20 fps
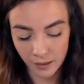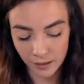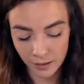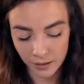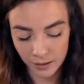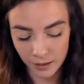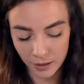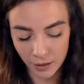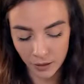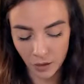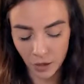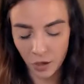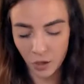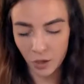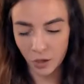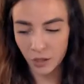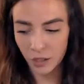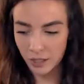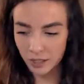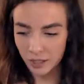
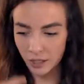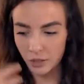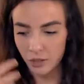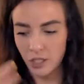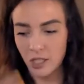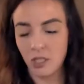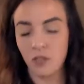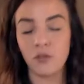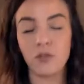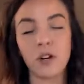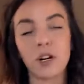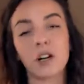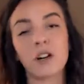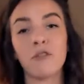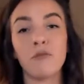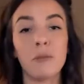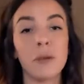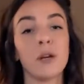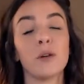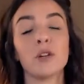There's this fear
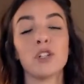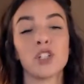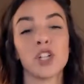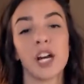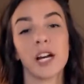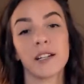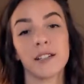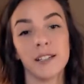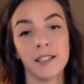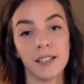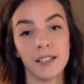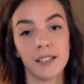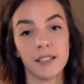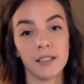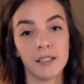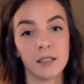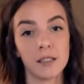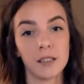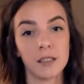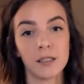of being rejected,
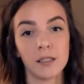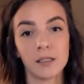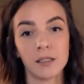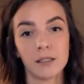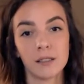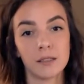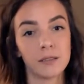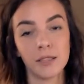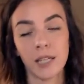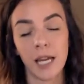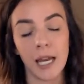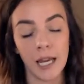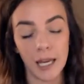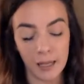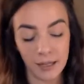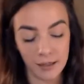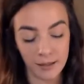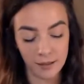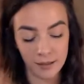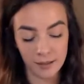
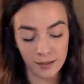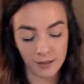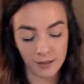and